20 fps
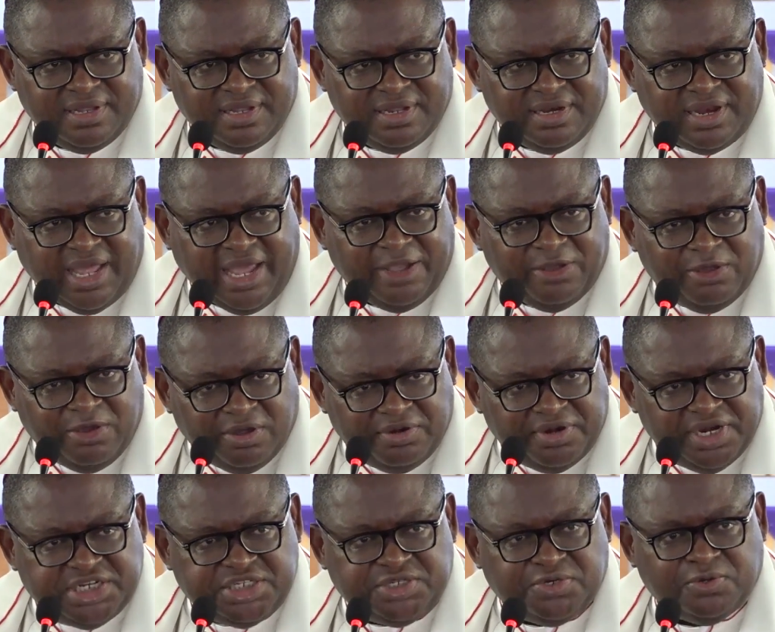They're
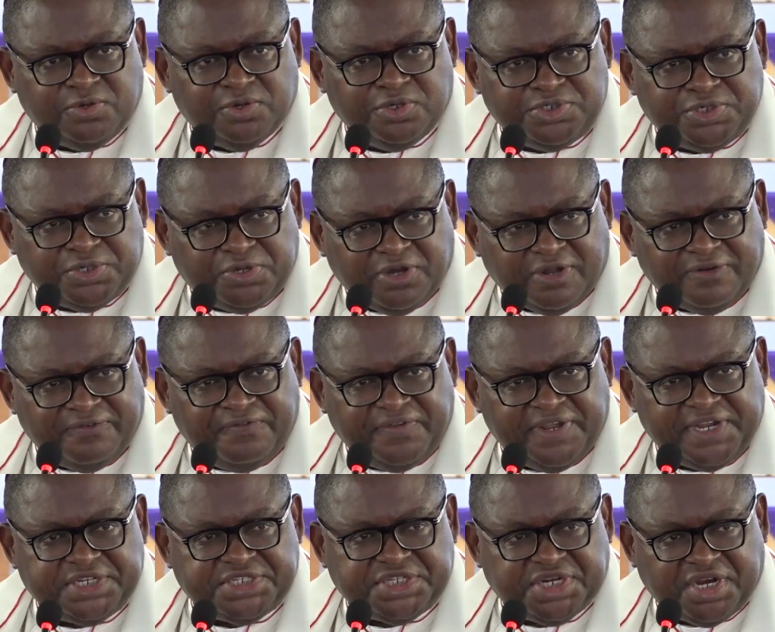encouraged to go to
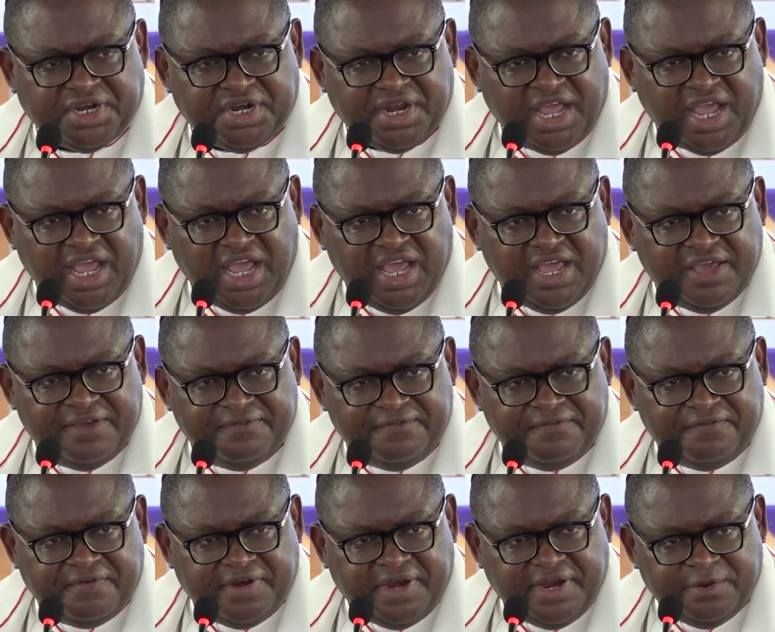confession
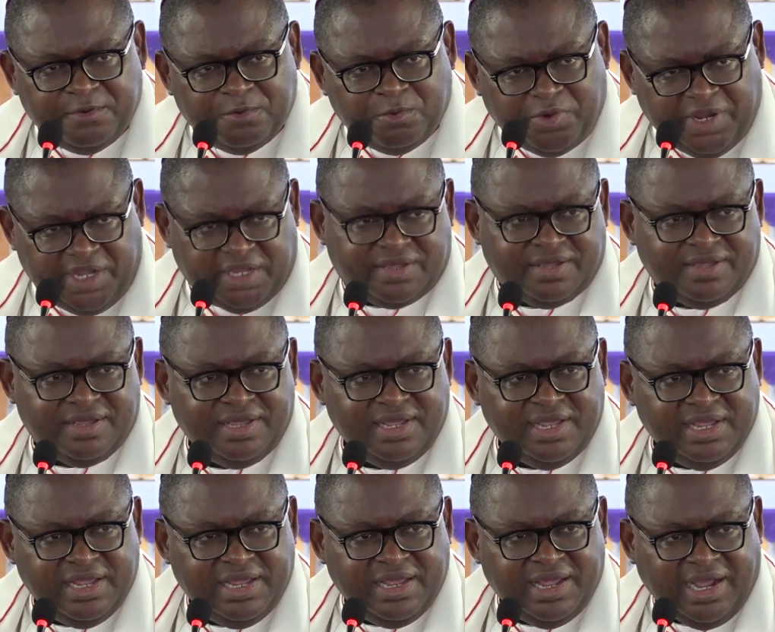every week.
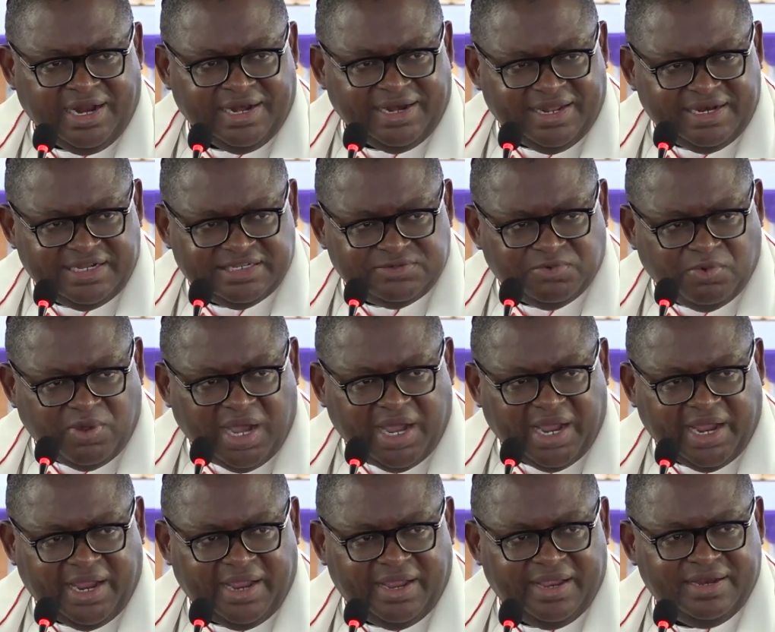And that is
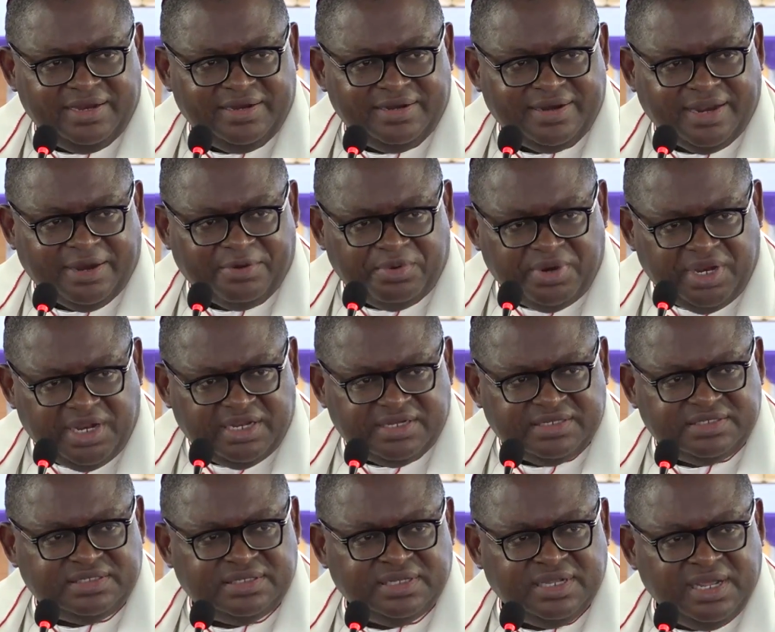why there
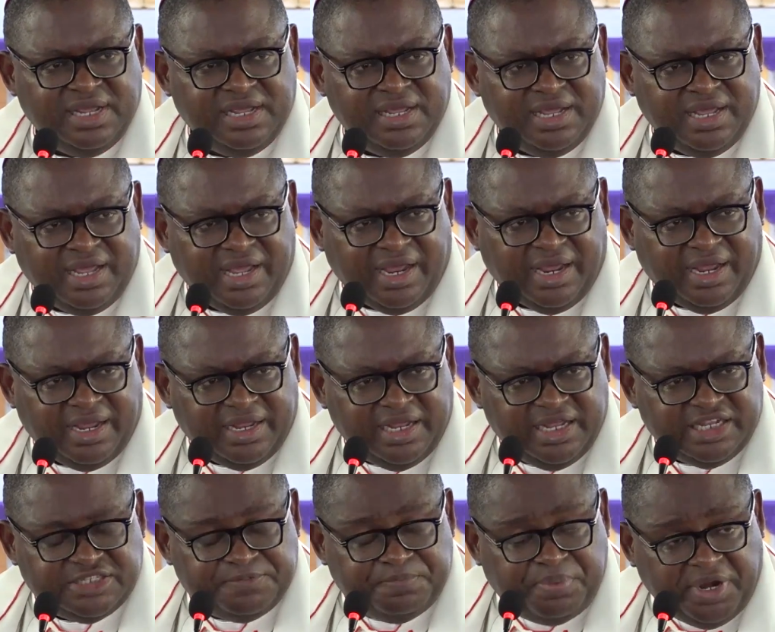is
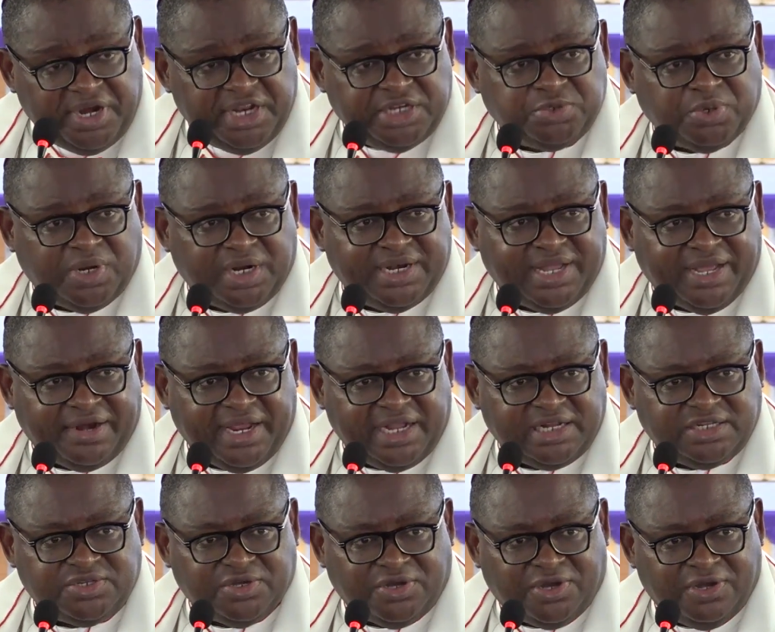a spiritual
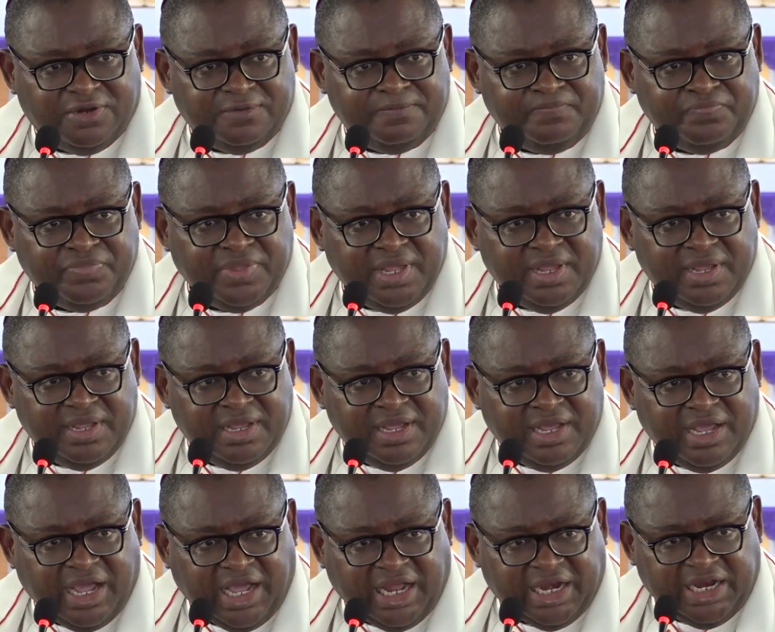director.
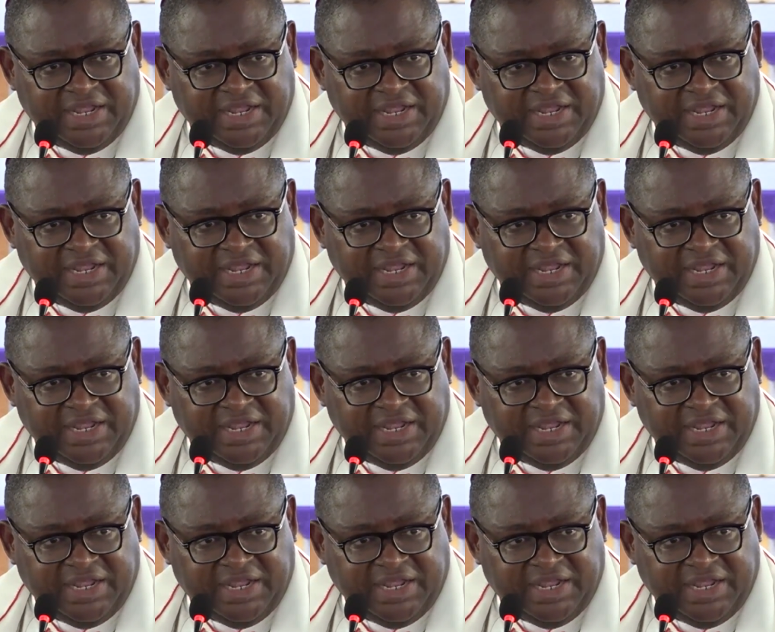And